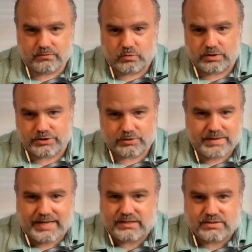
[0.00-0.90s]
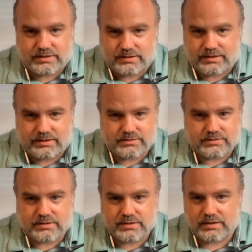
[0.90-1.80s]
1 year bank
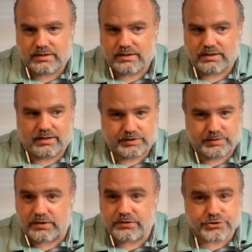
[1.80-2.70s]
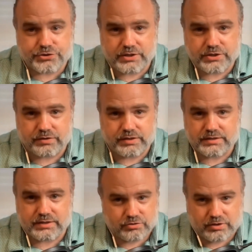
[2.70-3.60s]
CDs, 3 months
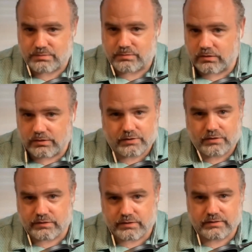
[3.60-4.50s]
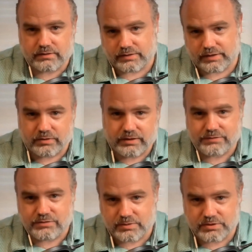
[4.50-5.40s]
treasuries that you keep rolling over, and so they wouldn't
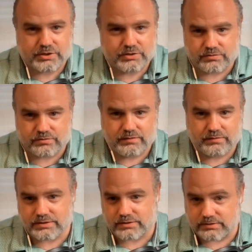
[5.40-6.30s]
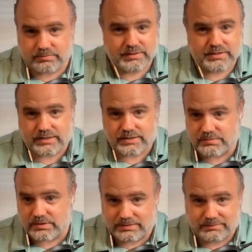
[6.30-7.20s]
have too much interest rate risk, or maybe 6
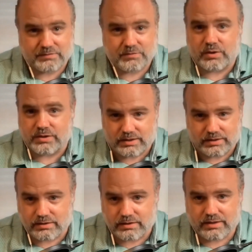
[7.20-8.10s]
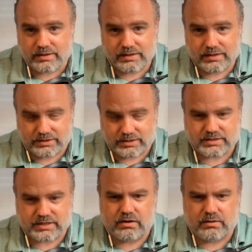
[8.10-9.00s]
months, maybe even 1 year. And you could
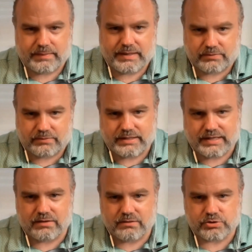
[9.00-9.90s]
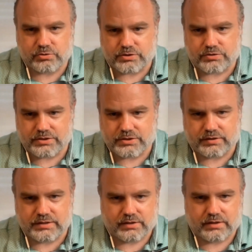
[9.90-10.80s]
say, oh, but Bob, right now, short
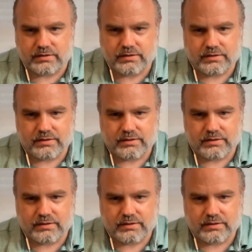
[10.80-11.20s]
treasuries are